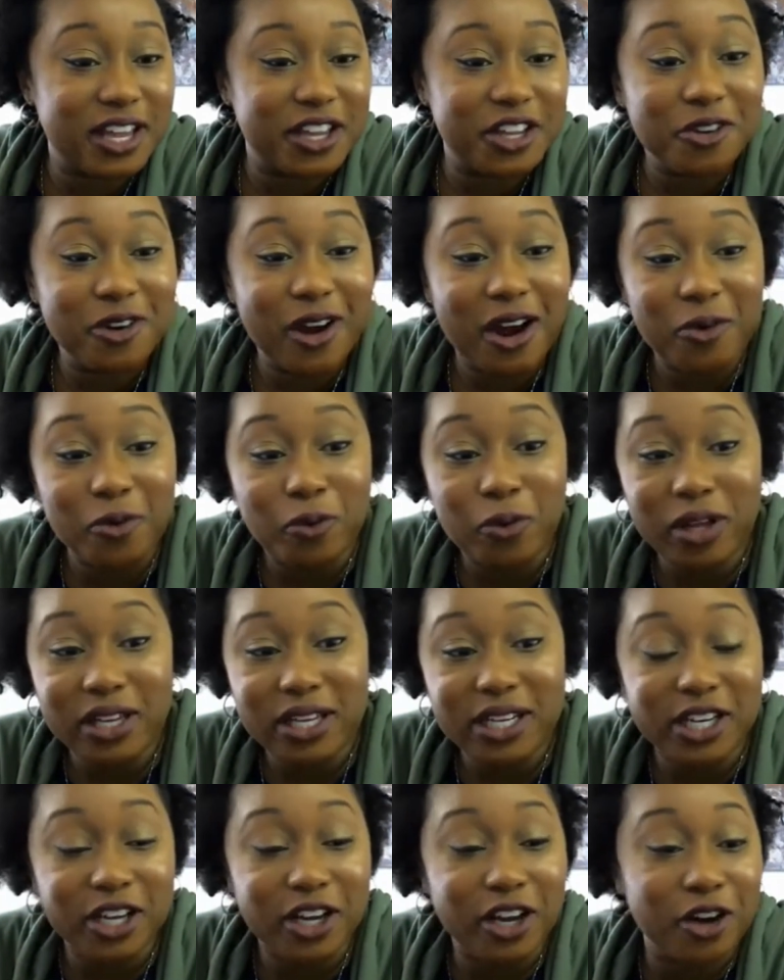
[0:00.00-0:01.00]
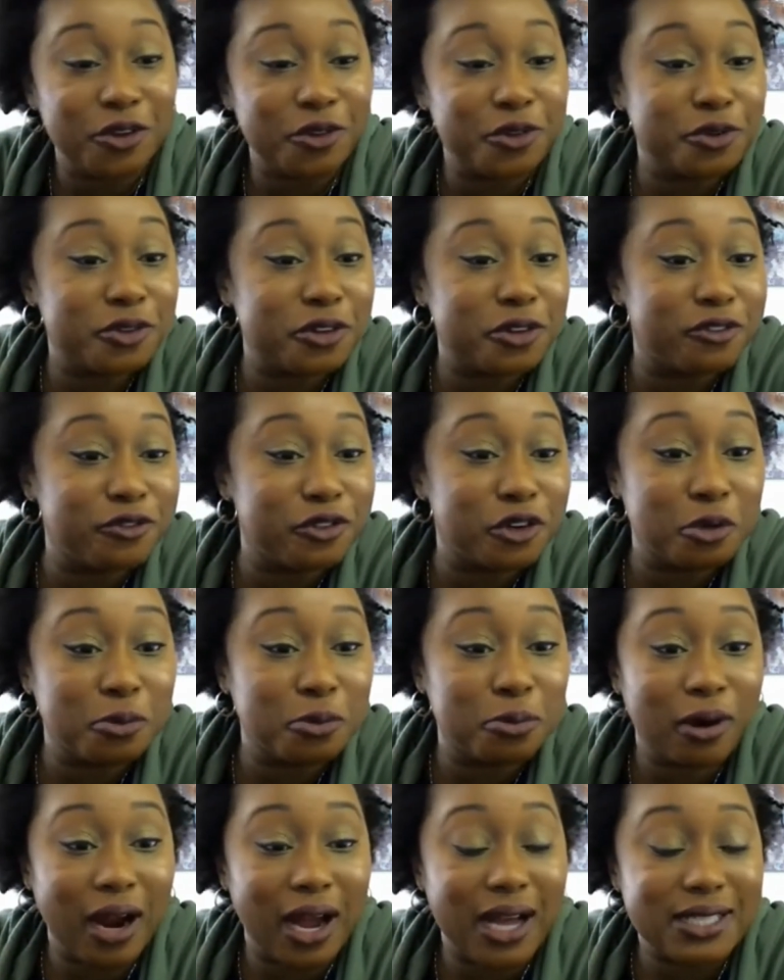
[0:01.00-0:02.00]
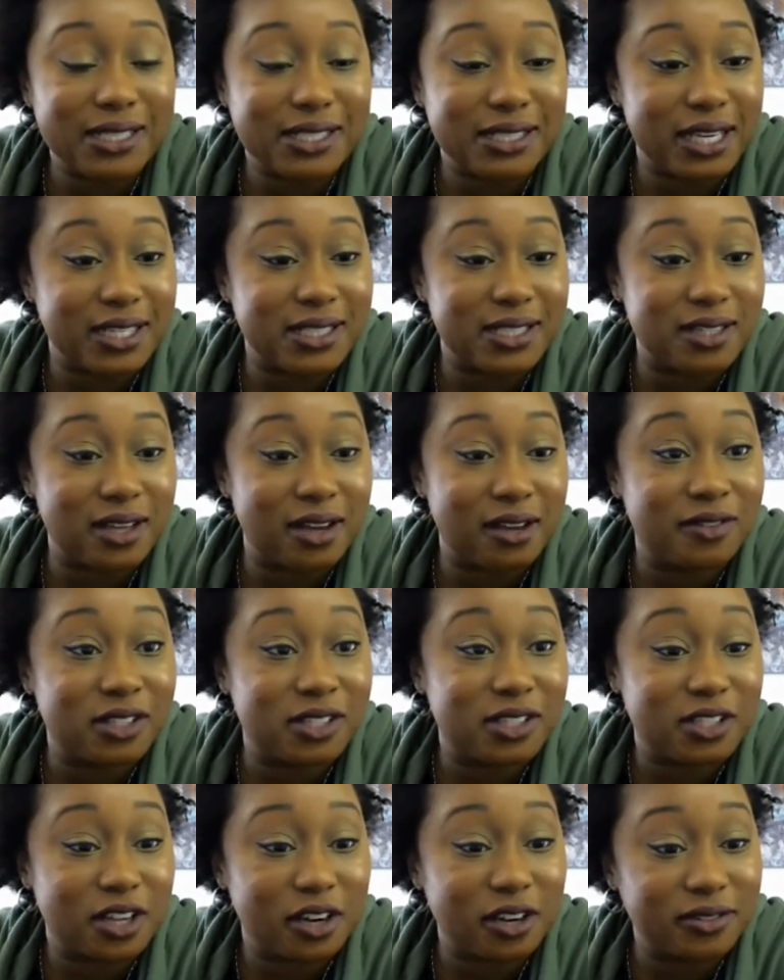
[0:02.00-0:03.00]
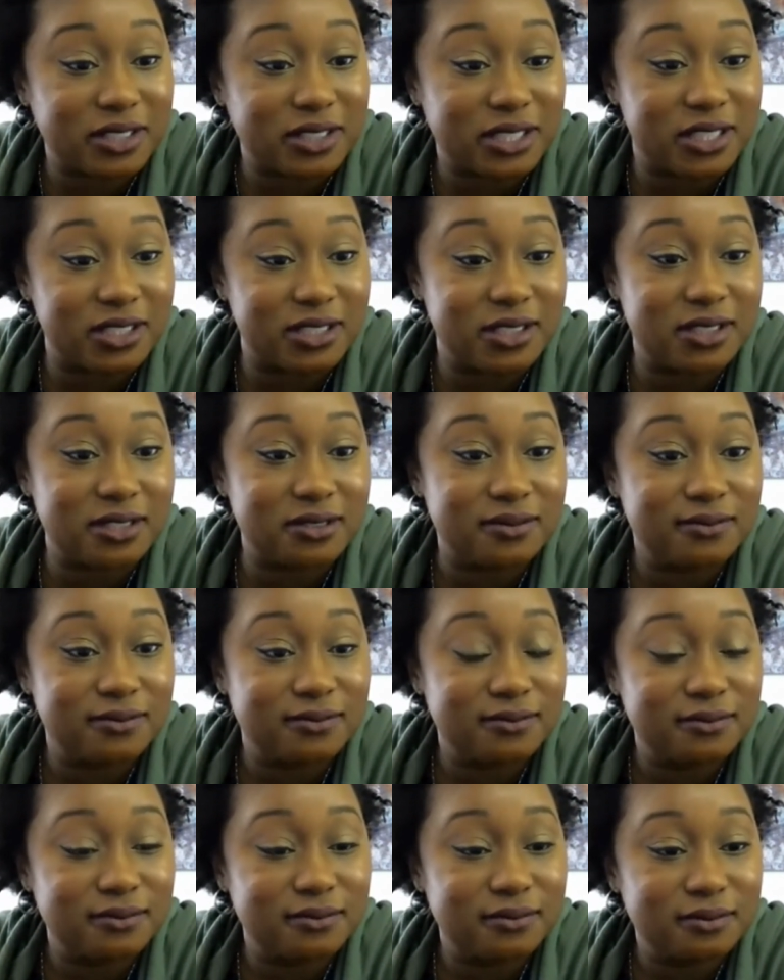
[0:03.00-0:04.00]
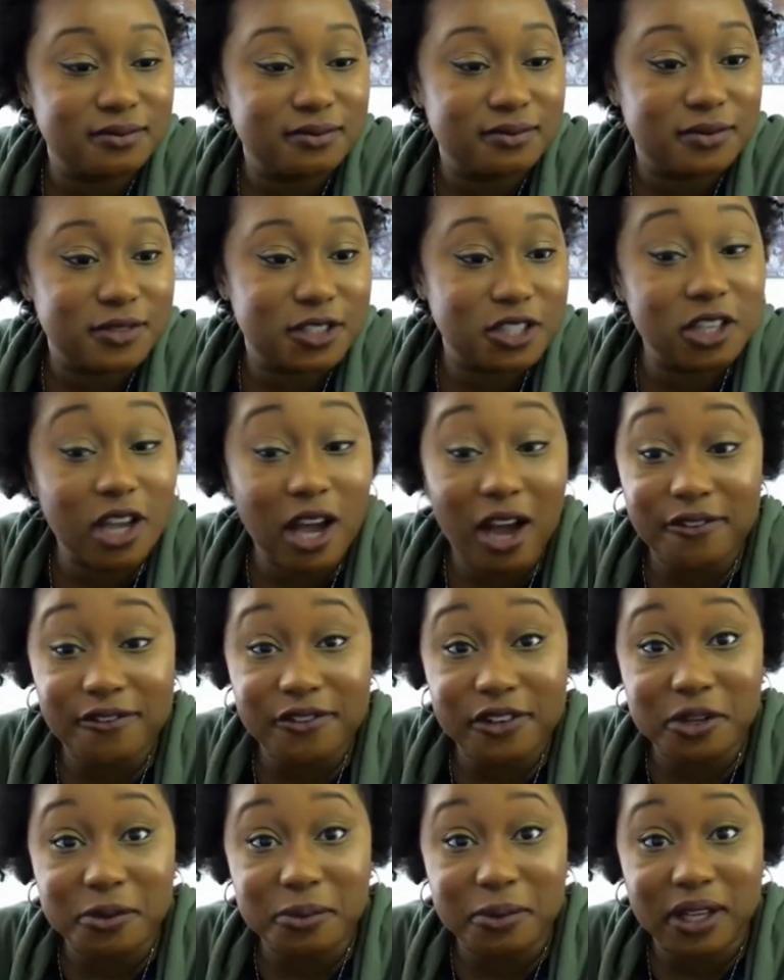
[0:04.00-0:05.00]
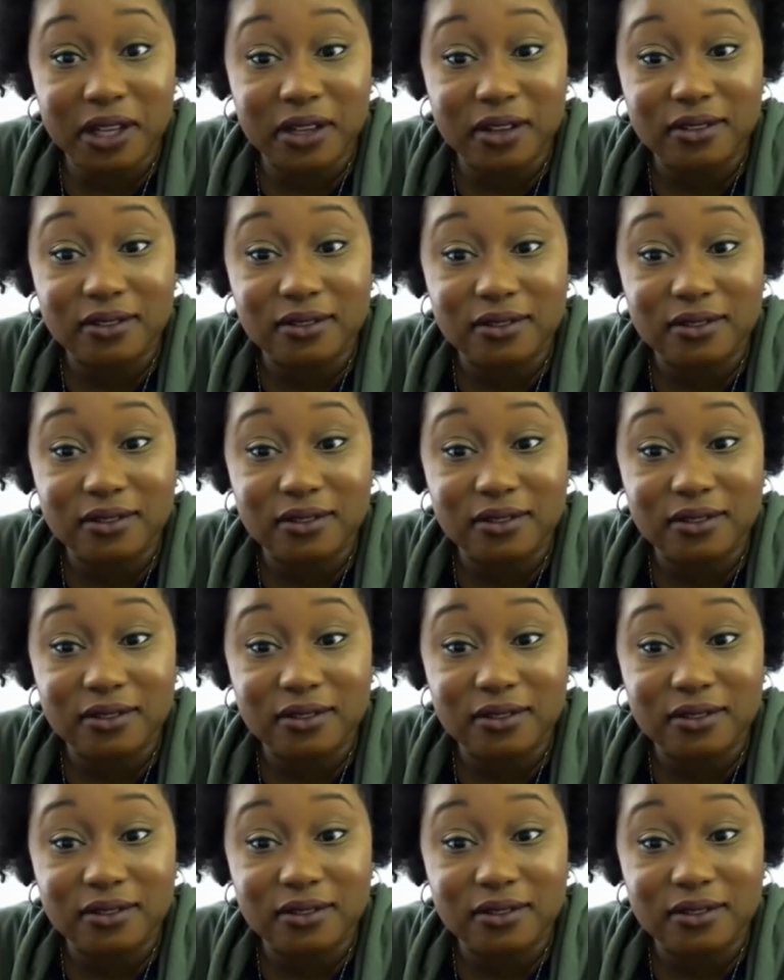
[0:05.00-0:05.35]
and you aren't willing to go through the full process of the services? Do y'all feel me?